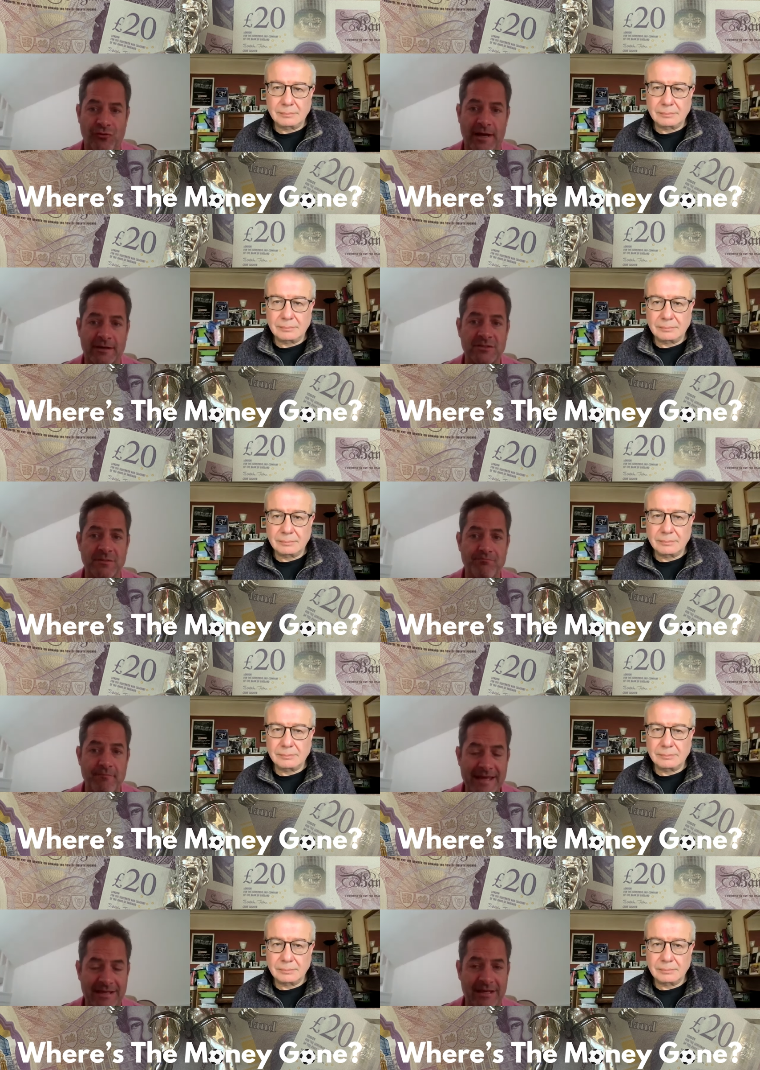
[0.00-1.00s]
Speaker 1: trying to
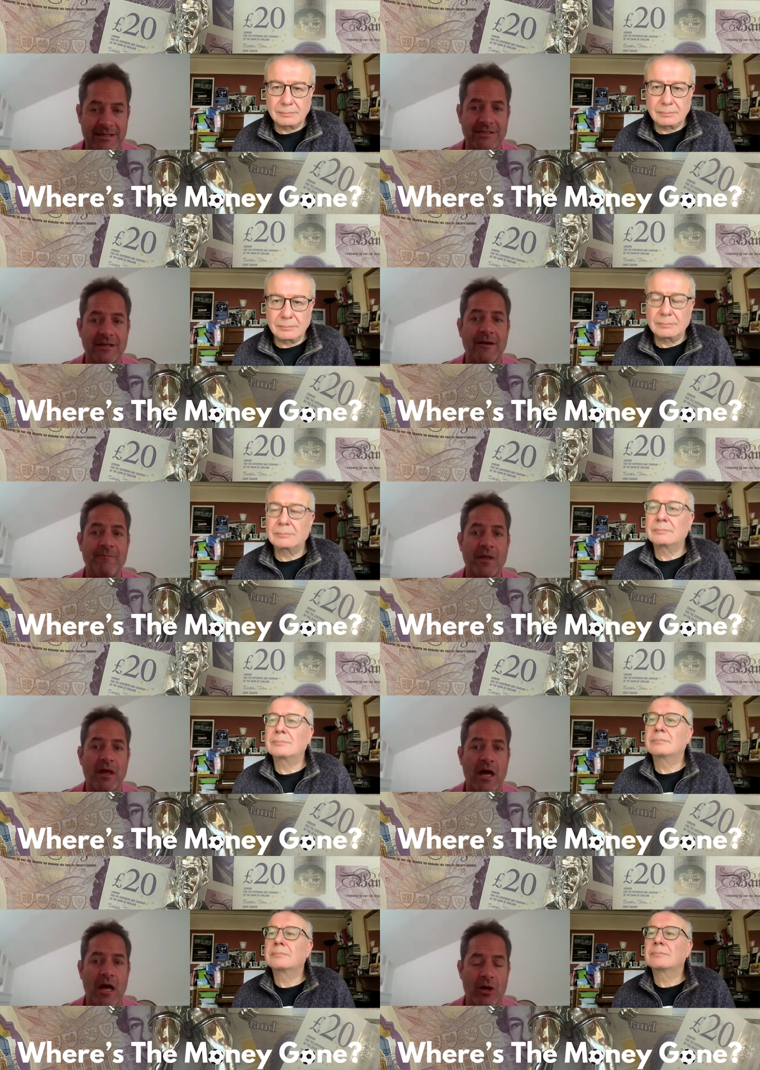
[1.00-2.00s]
make it
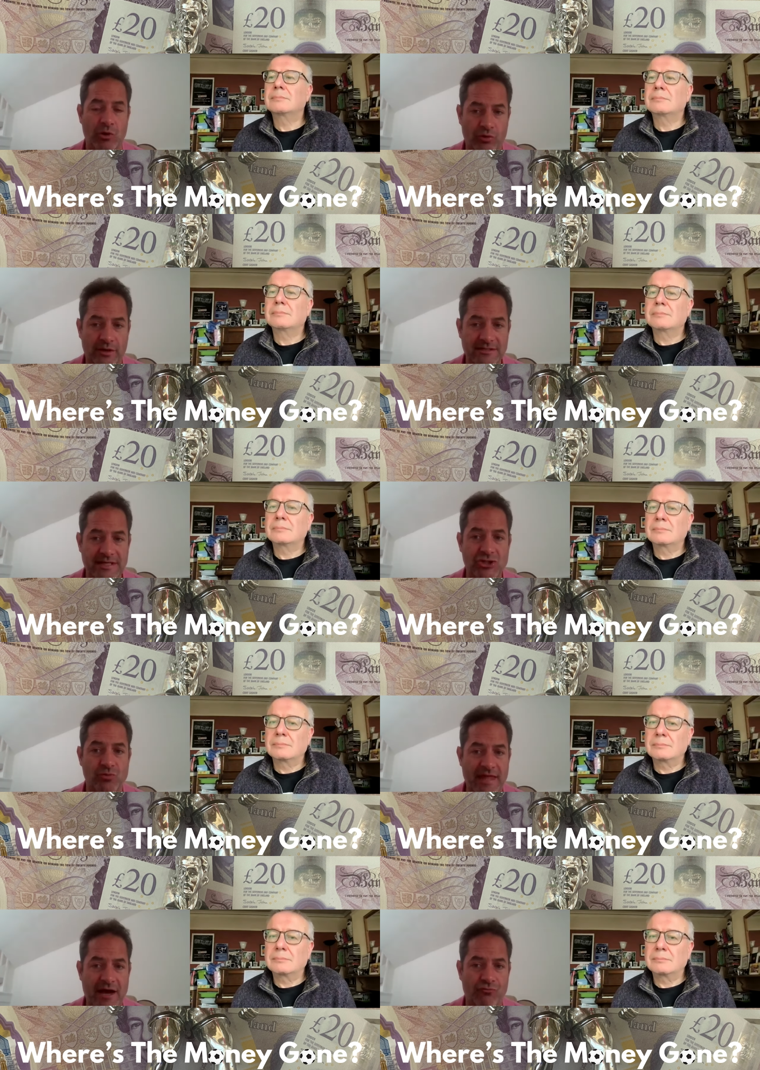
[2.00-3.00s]
an
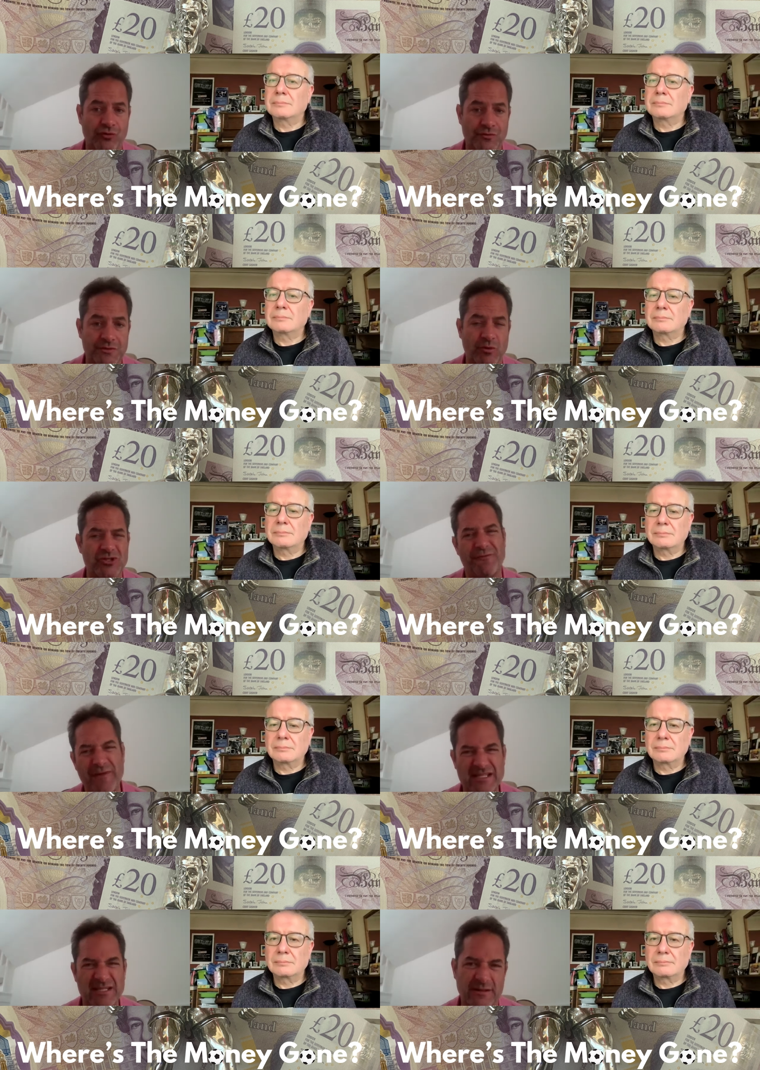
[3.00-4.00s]
organisation without rules, which
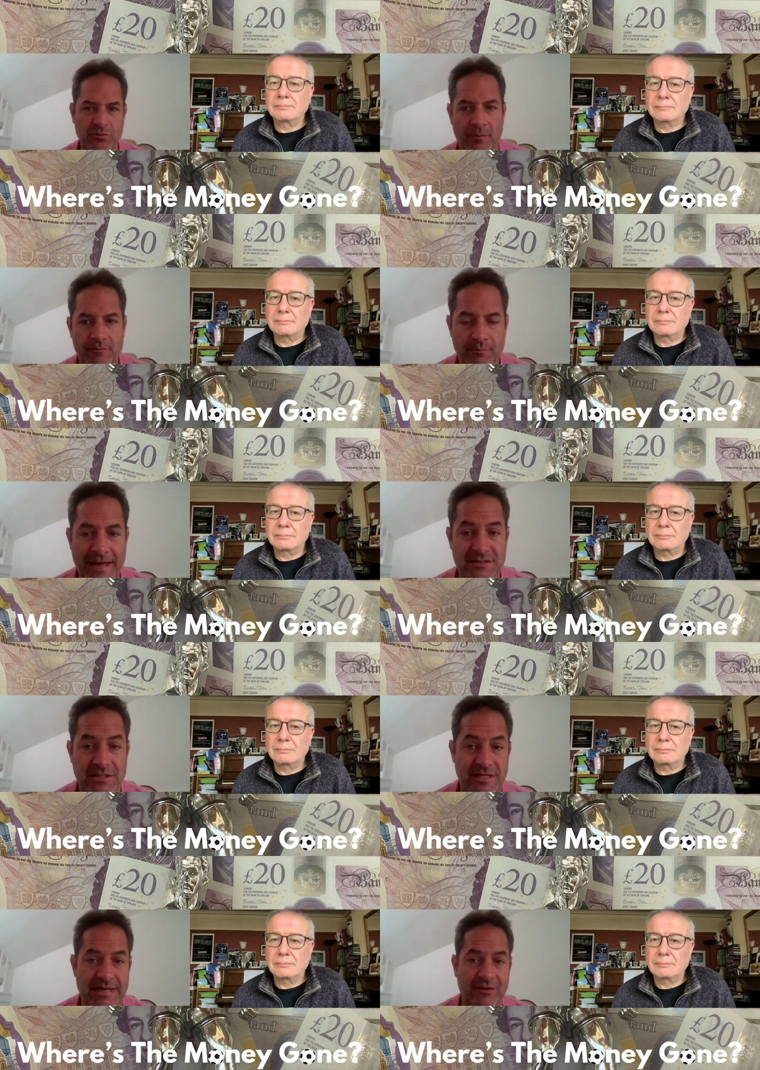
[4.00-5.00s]
effectively is what Man
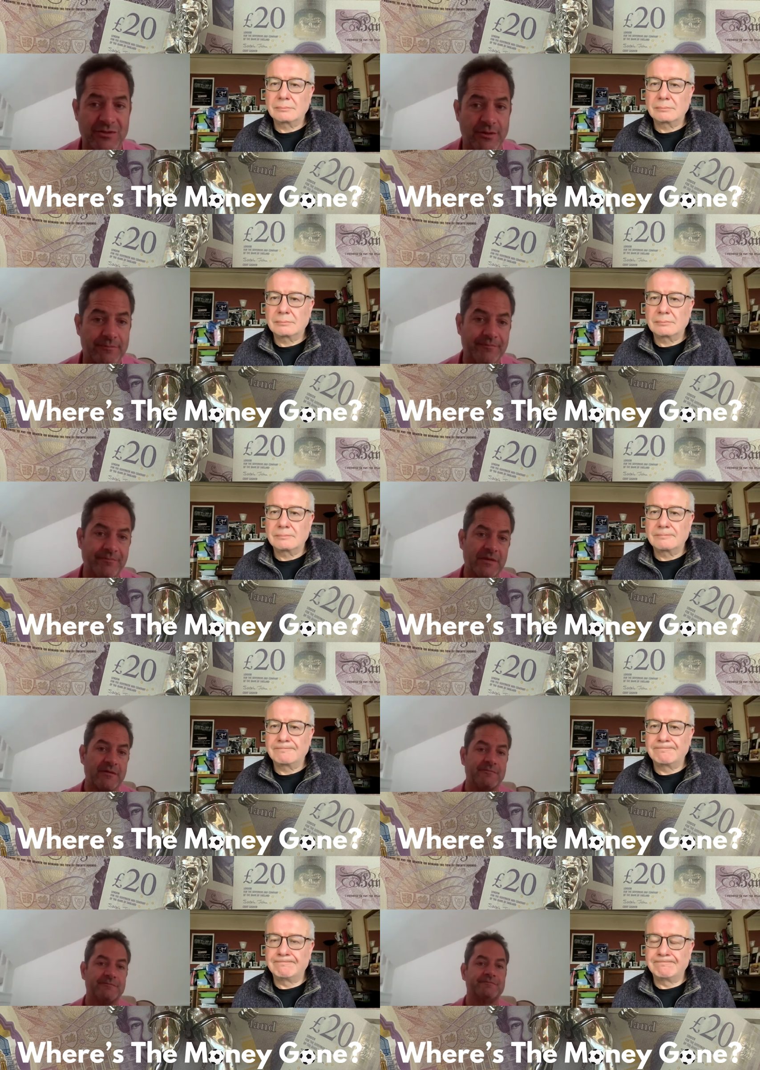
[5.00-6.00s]
City are now doing.
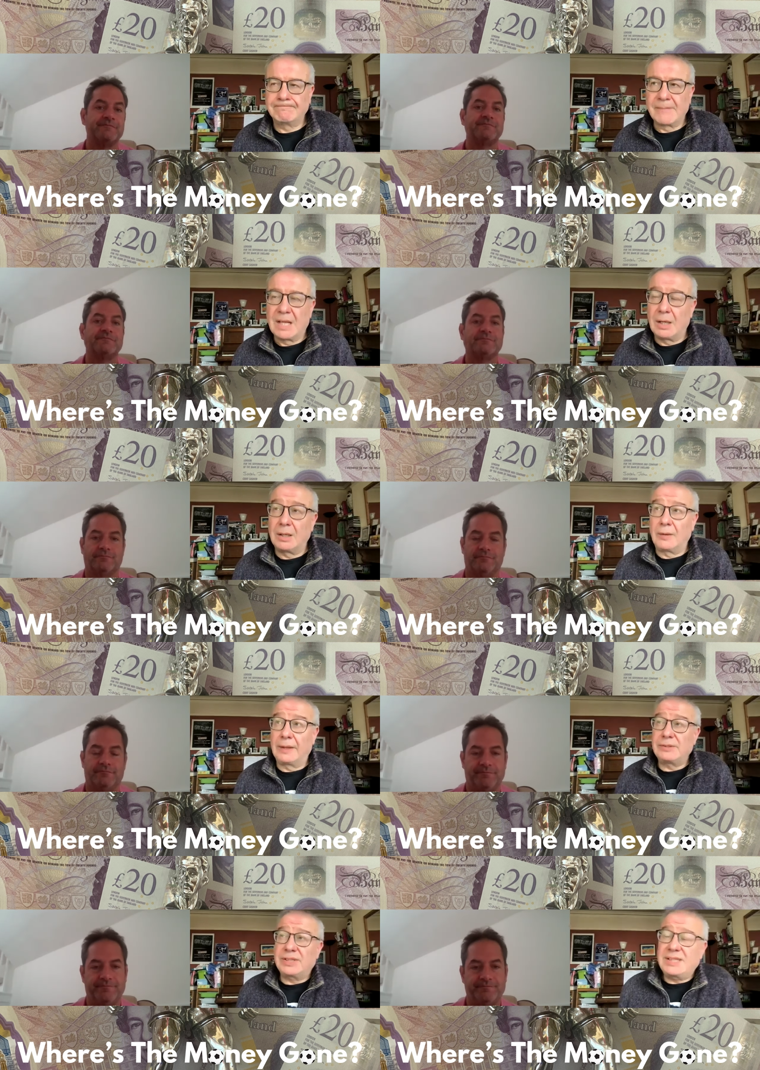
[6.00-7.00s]
Speaker 2: Mm. Uh,
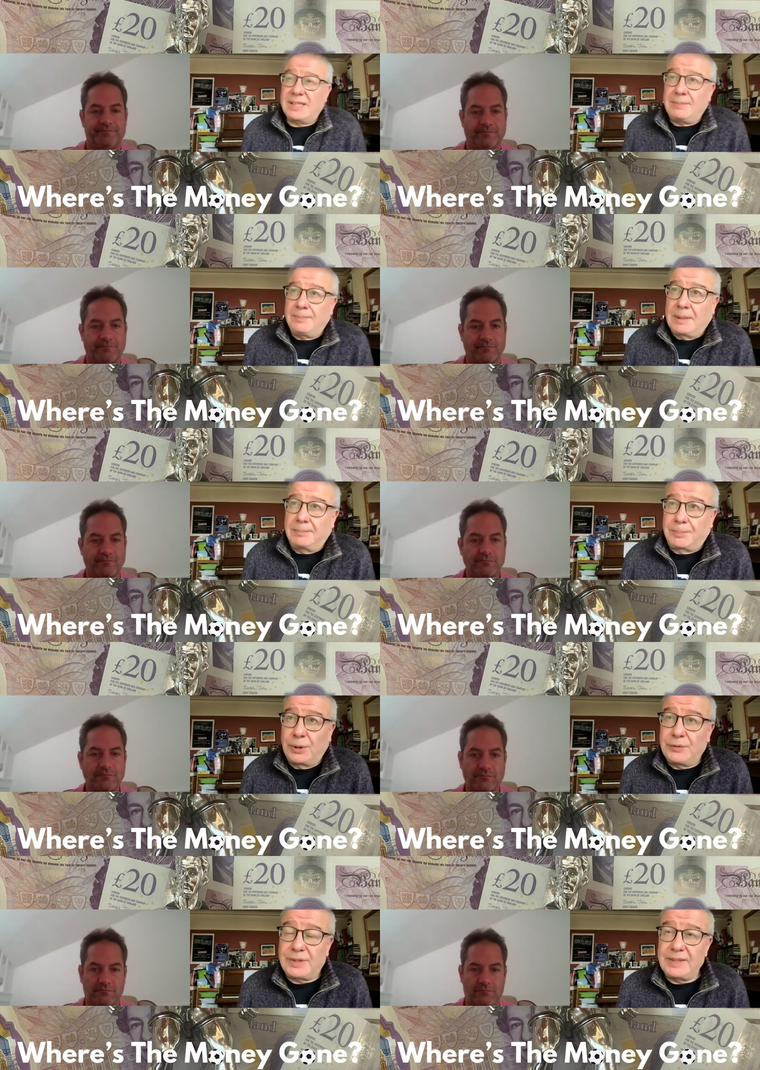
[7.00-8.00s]
although City
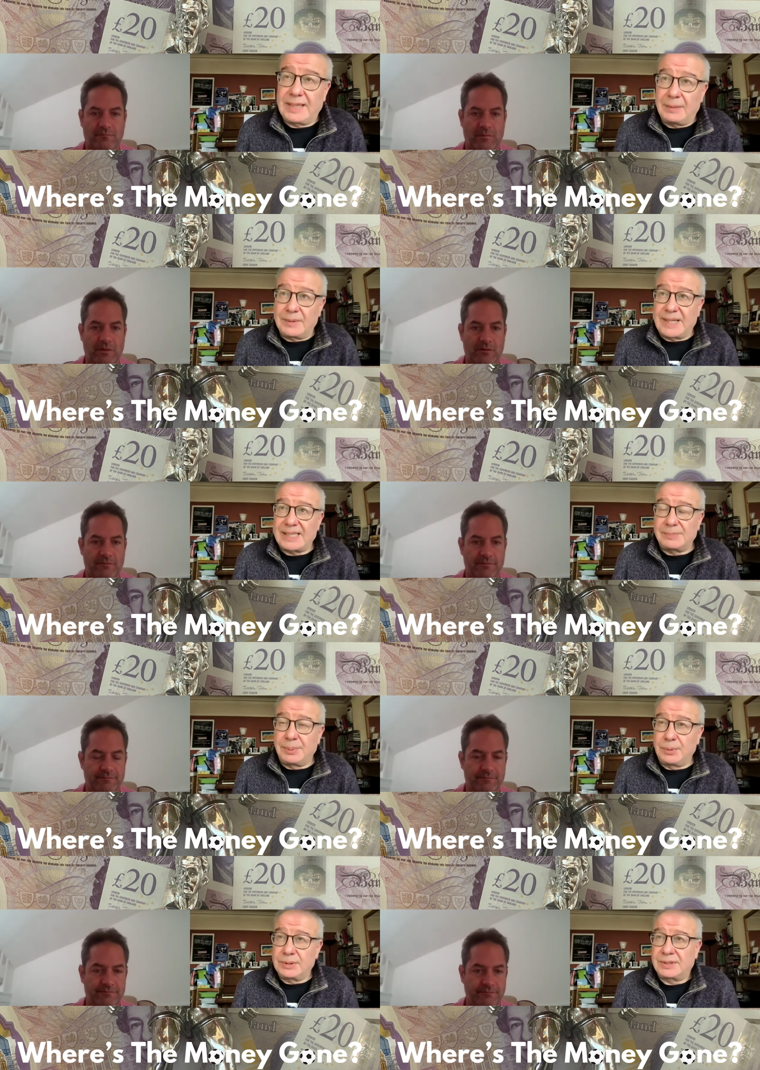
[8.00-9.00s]
proved, didn't they, with their
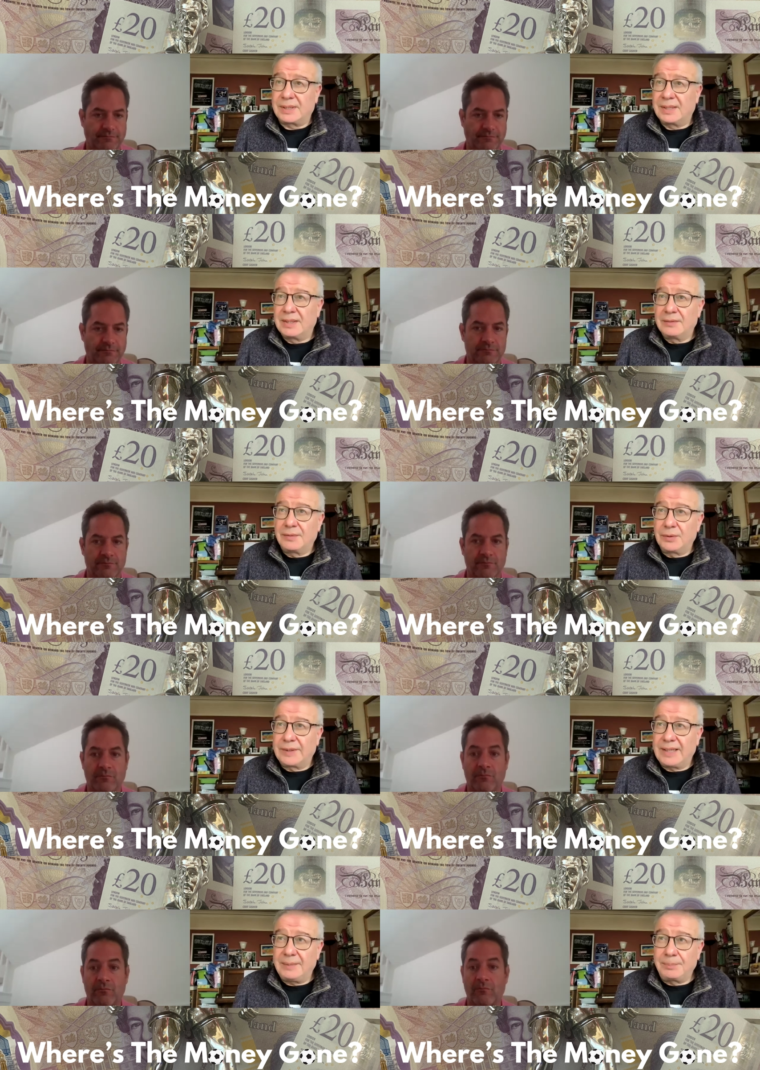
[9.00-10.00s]
support for
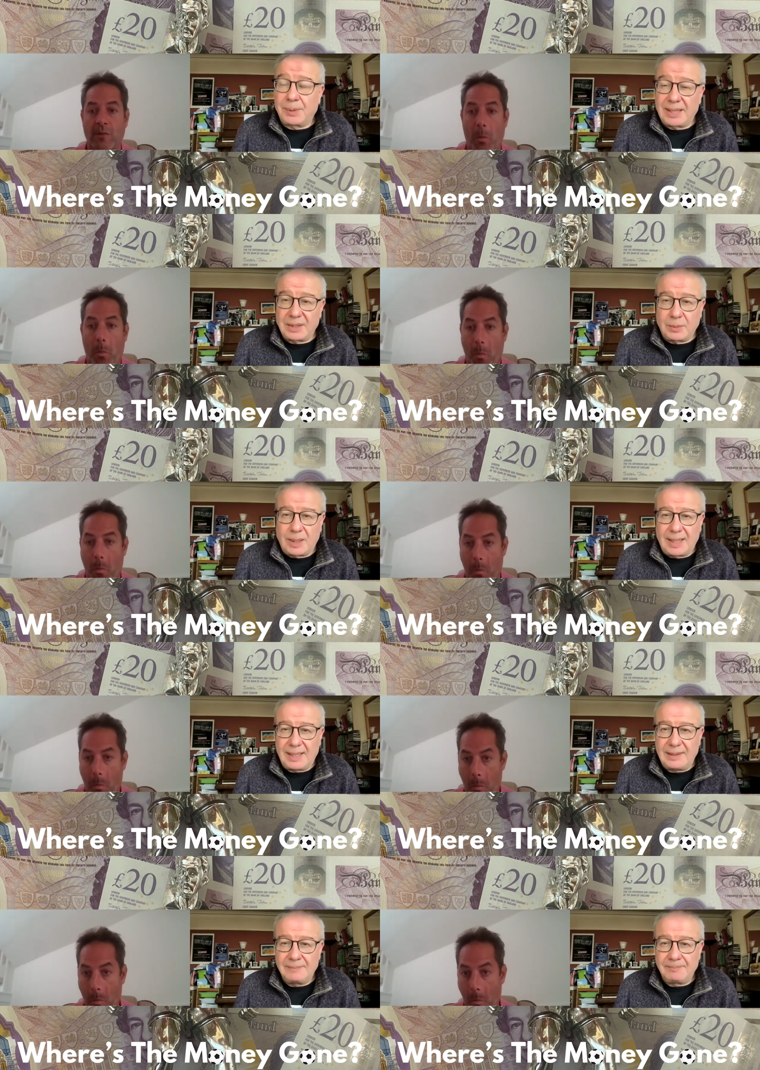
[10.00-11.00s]
the
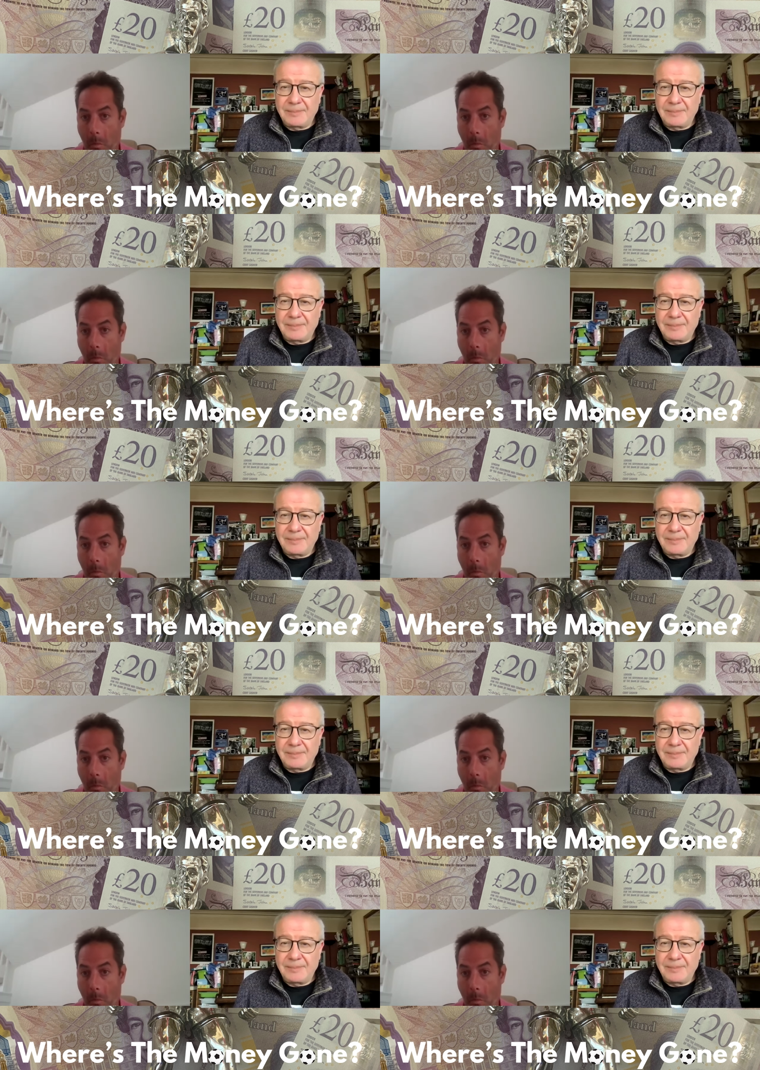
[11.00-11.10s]
breakaway